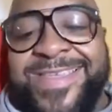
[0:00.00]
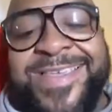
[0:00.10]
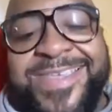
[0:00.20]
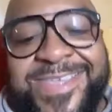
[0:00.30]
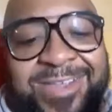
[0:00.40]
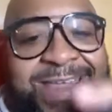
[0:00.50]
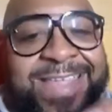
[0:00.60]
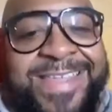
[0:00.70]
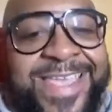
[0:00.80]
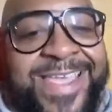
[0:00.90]
y'all like
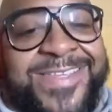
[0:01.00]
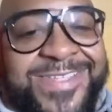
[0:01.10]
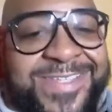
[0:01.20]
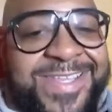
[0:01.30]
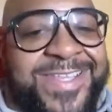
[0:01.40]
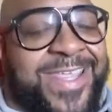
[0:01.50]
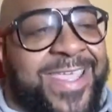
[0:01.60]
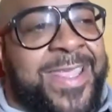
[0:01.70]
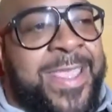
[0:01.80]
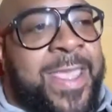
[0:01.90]
that. I'd sneak that in.
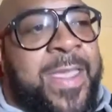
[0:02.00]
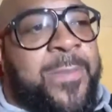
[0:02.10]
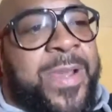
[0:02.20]
But